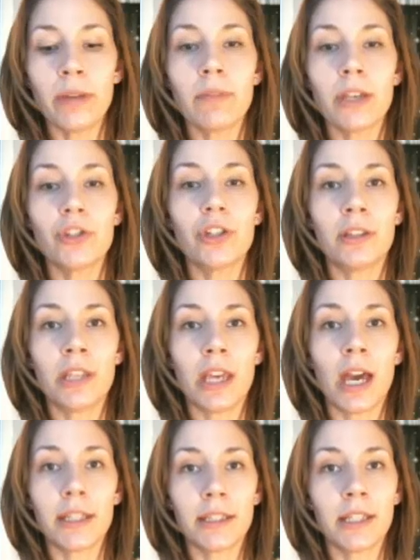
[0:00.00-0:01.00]
measured the
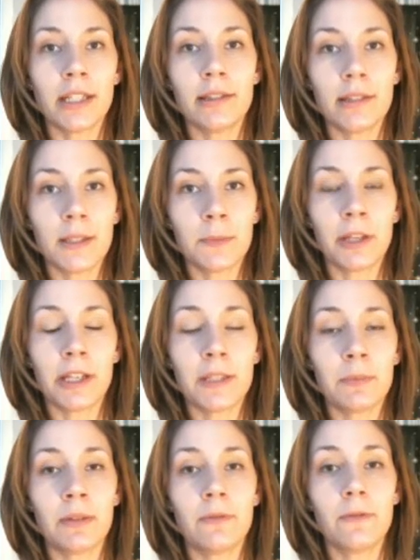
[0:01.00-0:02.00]
athlete's
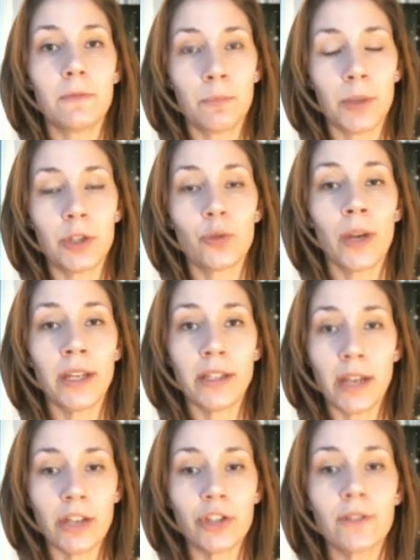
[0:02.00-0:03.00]
displacement between
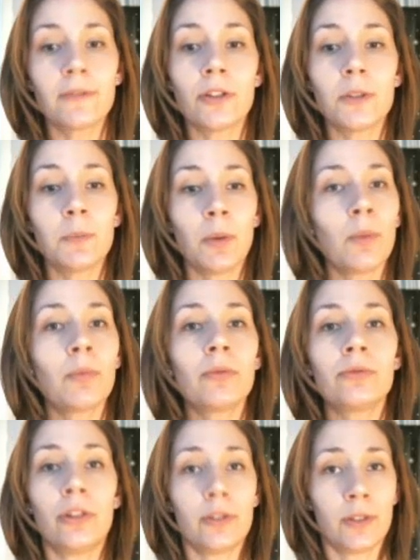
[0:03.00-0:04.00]
each of those purple
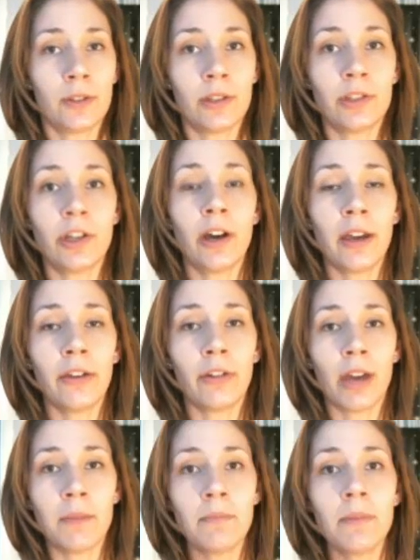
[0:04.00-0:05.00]
dots on the
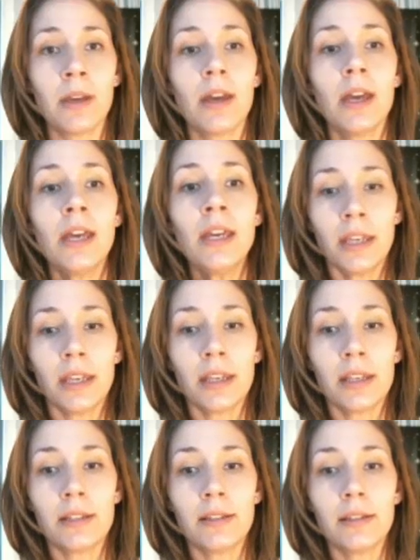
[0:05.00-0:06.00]
diagram,
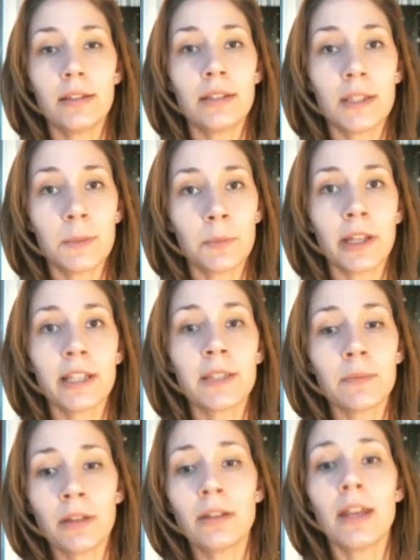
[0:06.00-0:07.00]
his
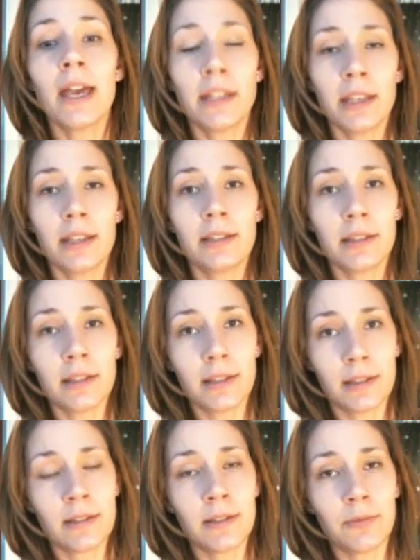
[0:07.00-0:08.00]
displacement and his
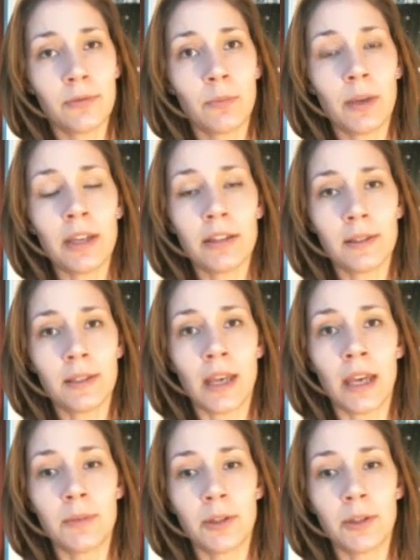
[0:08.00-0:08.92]
distance would be the same.